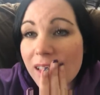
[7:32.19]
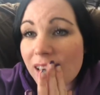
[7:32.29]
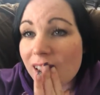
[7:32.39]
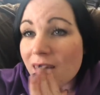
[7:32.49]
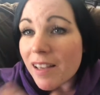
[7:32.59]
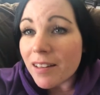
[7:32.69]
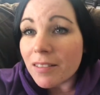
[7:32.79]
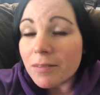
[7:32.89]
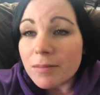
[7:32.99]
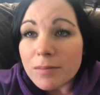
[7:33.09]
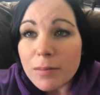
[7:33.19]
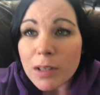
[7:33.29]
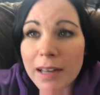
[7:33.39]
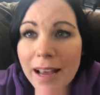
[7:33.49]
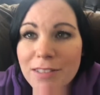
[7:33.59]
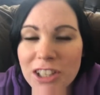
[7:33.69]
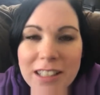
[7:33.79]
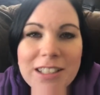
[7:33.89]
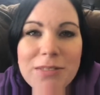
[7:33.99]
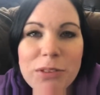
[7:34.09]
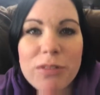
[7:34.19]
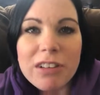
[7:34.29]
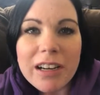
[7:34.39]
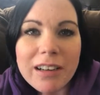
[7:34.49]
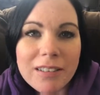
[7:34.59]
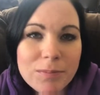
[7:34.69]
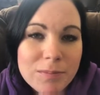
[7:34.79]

then we're gonna have Chinese food for dinner